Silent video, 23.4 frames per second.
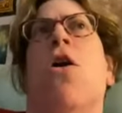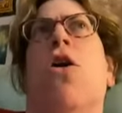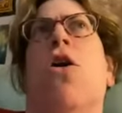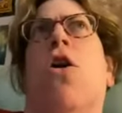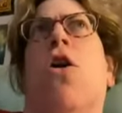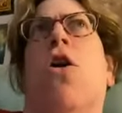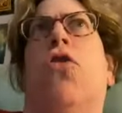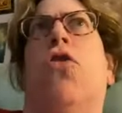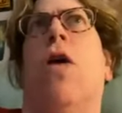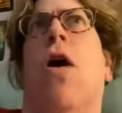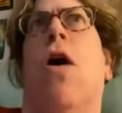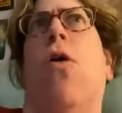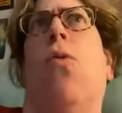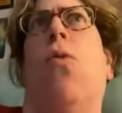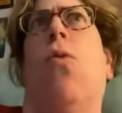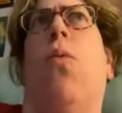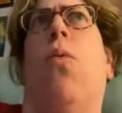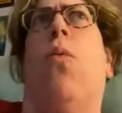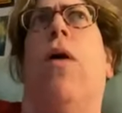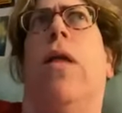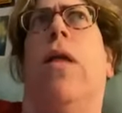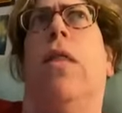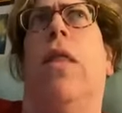So
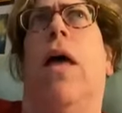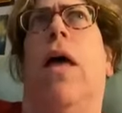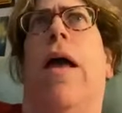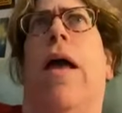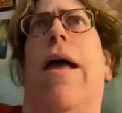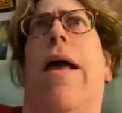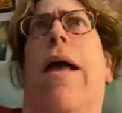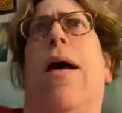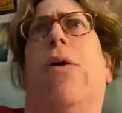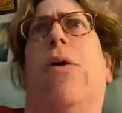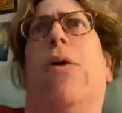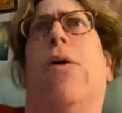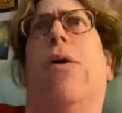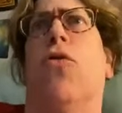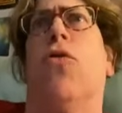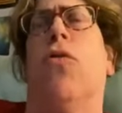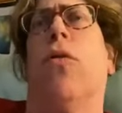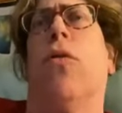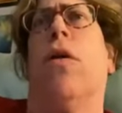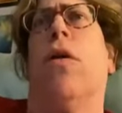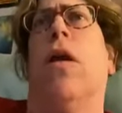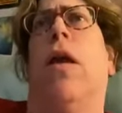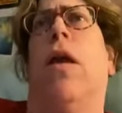when the elders
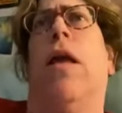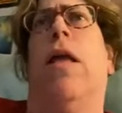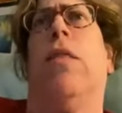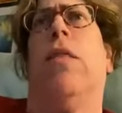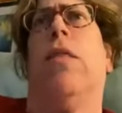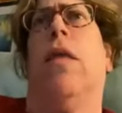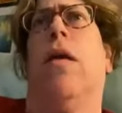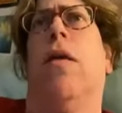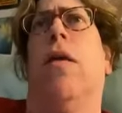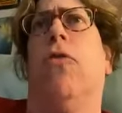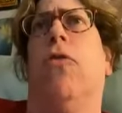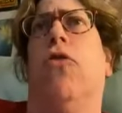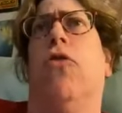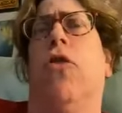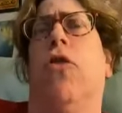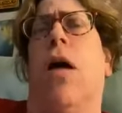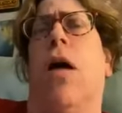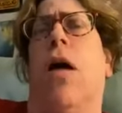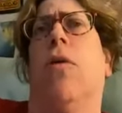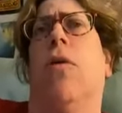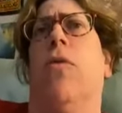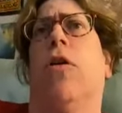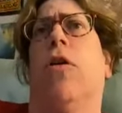are in the
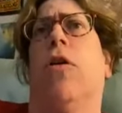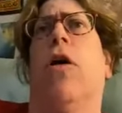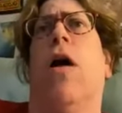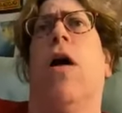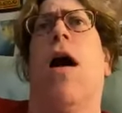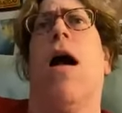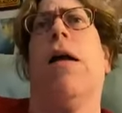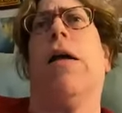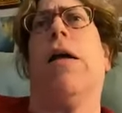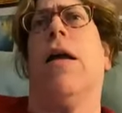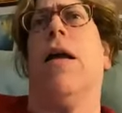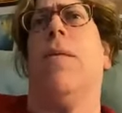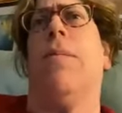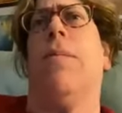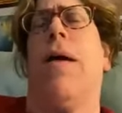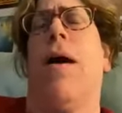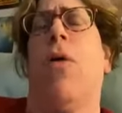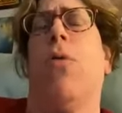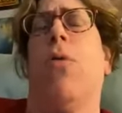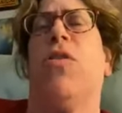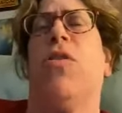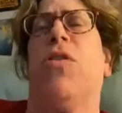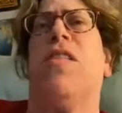jungle, we're talking
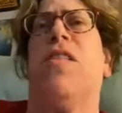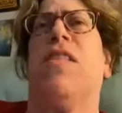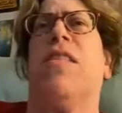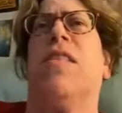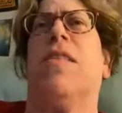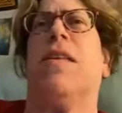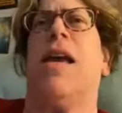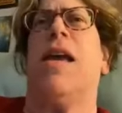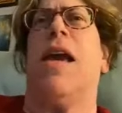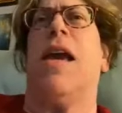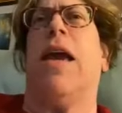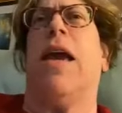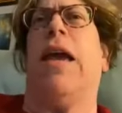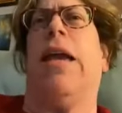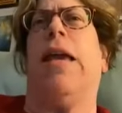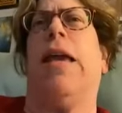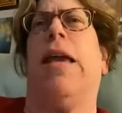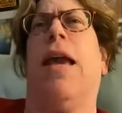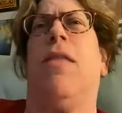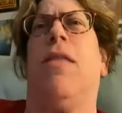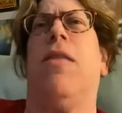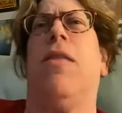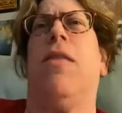about sea.
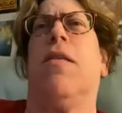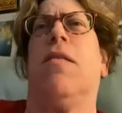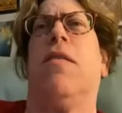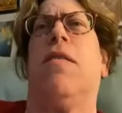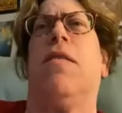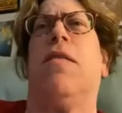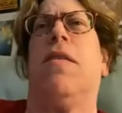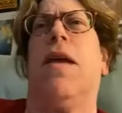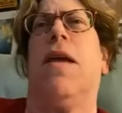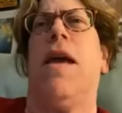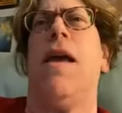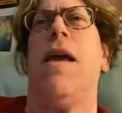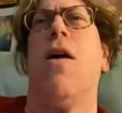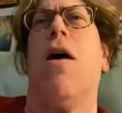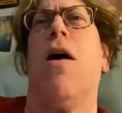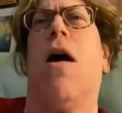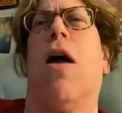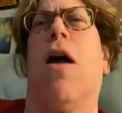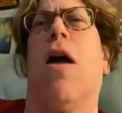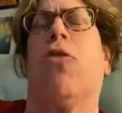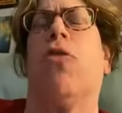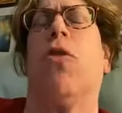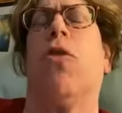Can the sea
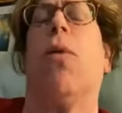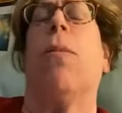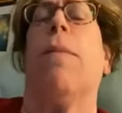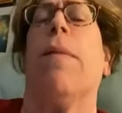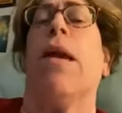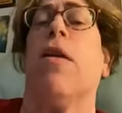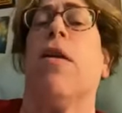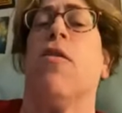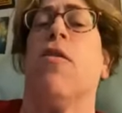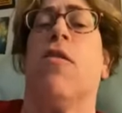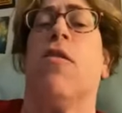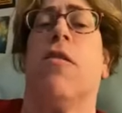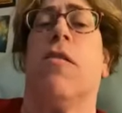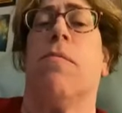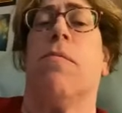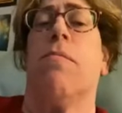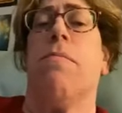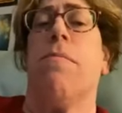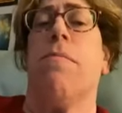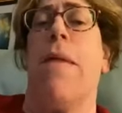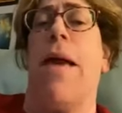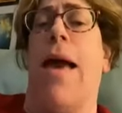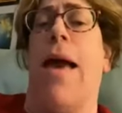also be
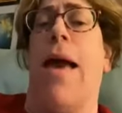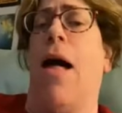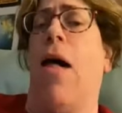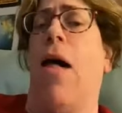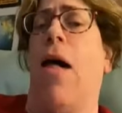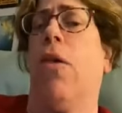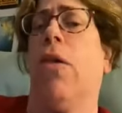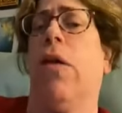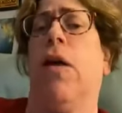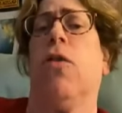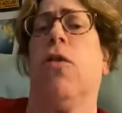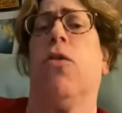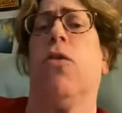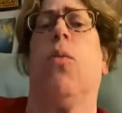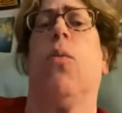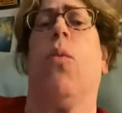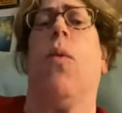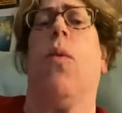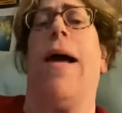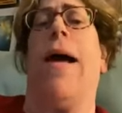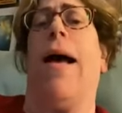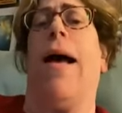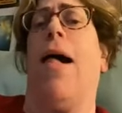smell as
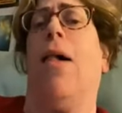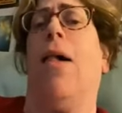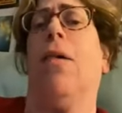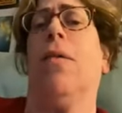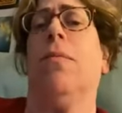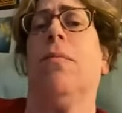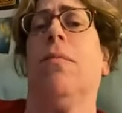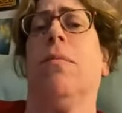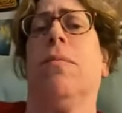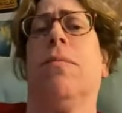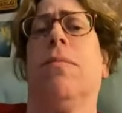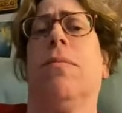well?